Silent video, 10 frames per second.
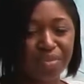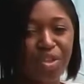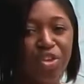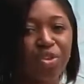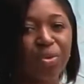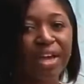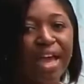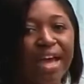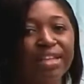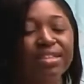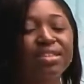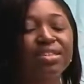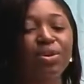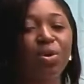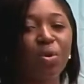You can't
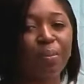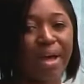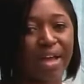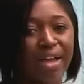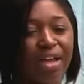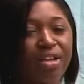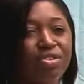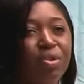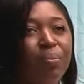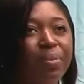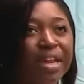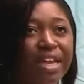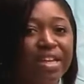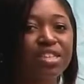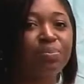go back. So
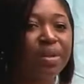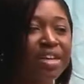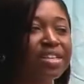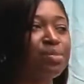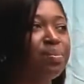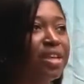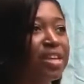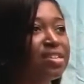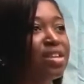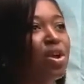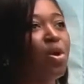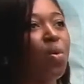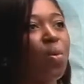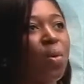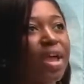please,
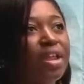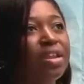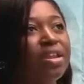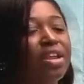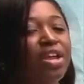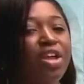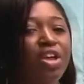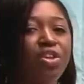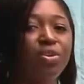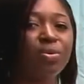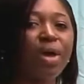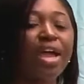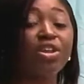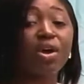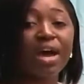when you
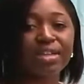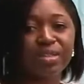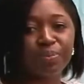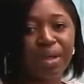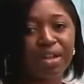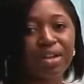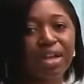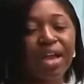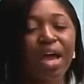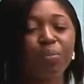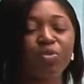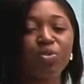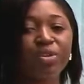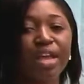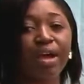and your husband come to
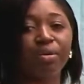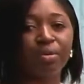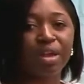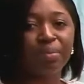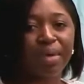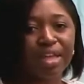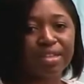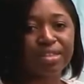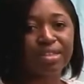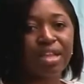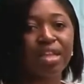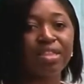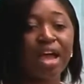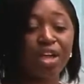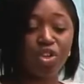the agreement
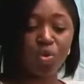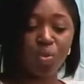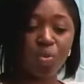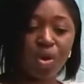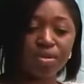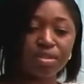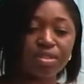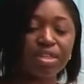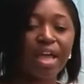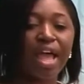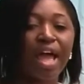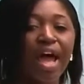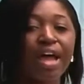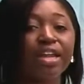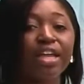that you want
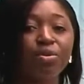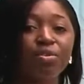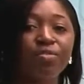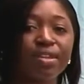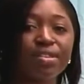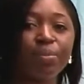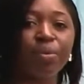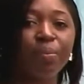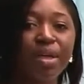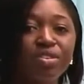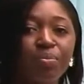an irreversible method